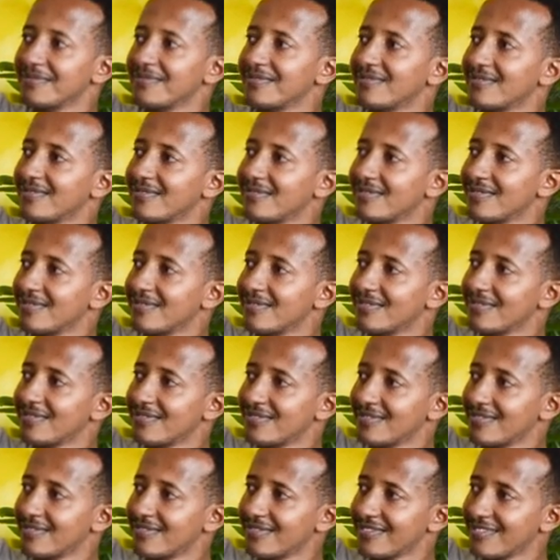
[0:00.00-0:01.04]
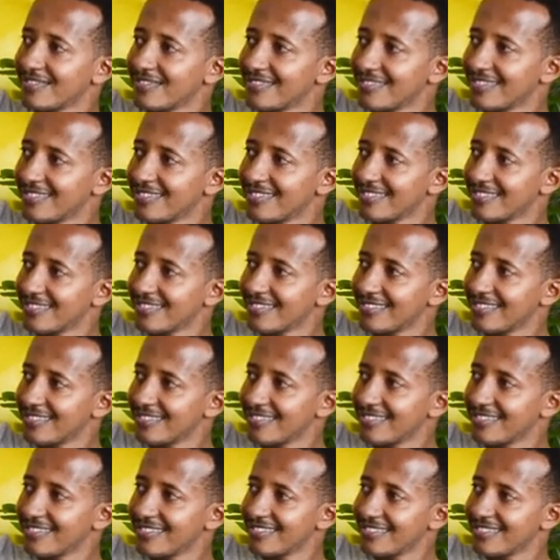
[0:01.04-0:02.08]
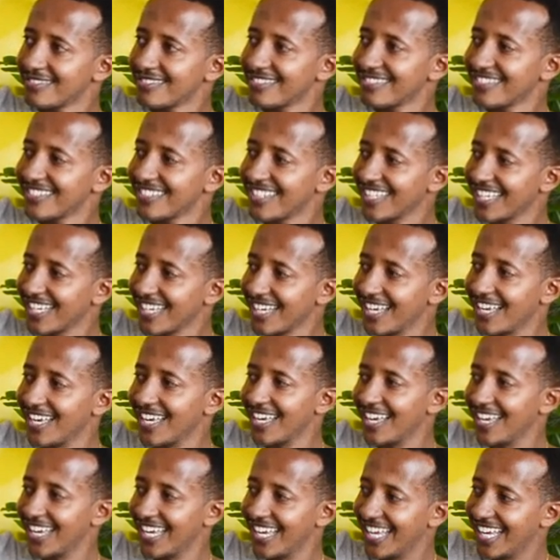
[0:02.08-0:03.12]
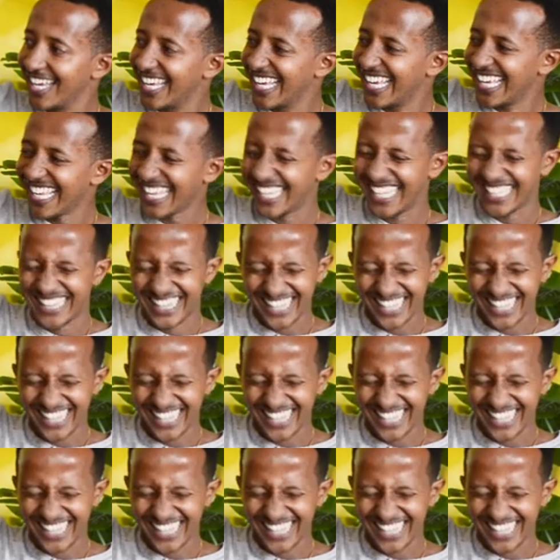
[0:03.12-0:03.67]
The person shown says nothing.